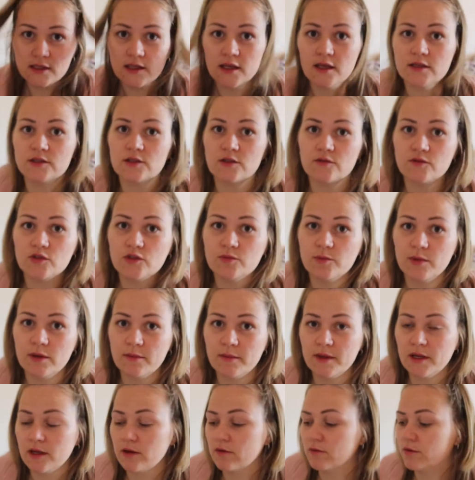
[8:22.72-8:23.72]
Yeah, so I've just been
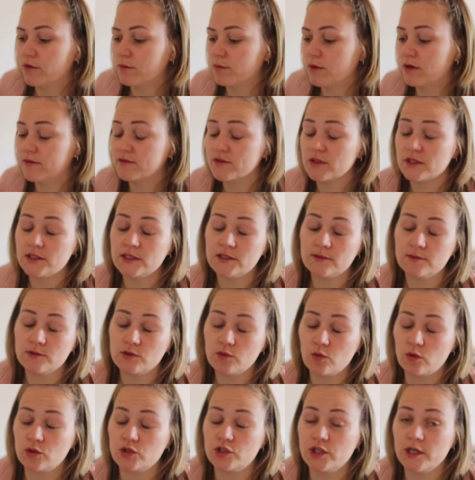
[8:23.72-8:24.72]
in my nail room and I've done some
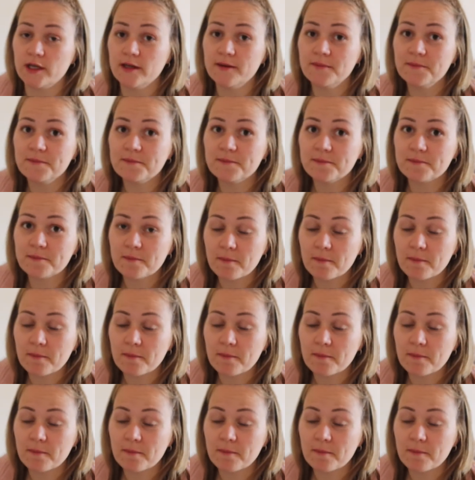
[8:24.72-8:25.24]
swatching.